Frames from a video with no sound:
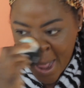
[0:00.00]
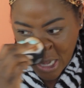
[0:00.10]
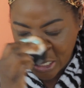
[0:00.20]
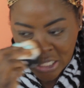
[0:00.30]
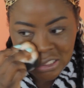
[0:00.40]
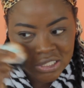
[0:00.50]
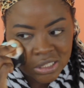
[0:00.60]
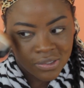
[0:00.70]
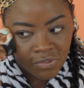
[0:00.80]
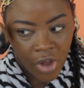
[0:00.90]
and this
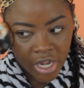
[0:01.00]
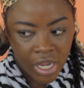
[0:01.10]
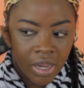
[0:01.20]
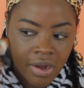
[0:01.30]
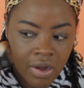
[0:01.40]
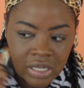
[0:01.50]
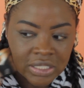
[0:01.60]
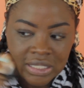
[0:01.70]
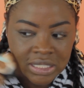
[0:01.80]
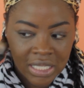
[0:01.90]
right here,
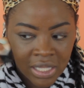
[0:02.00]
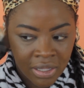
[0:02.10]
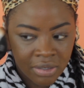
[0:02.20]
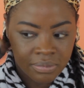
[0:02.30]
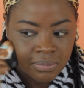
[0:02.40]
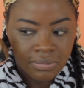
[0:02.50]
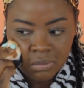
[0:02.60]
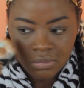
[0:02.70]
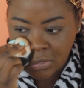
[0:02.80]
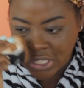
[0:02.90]
this is it.
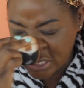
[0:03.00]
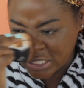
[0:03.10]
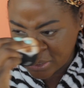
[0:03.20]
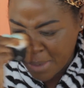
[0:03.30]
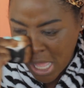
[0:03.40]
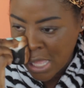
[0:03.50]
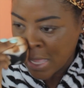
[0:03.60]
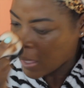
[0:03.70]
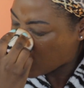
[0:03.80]
This is my